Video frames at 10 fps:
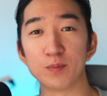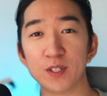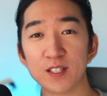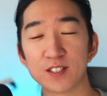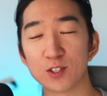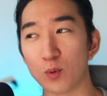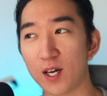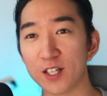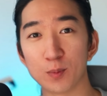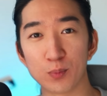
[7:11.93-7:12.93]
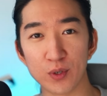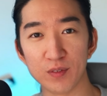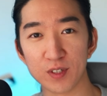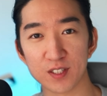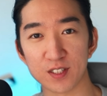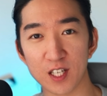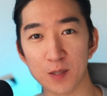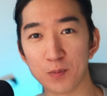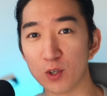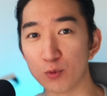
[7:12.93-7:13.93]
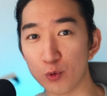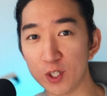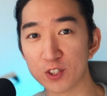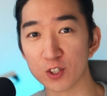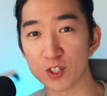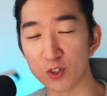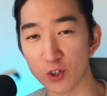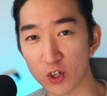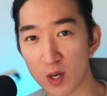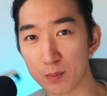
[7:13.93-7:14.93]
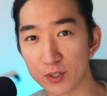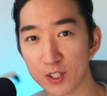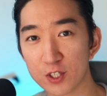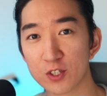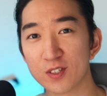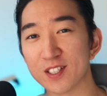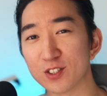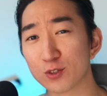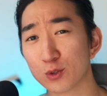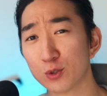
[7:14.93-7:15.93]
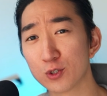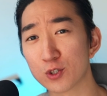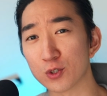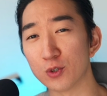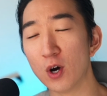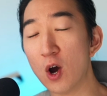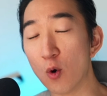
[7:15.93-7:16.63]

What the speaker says: This is why the previous step of researching your competition is crucial,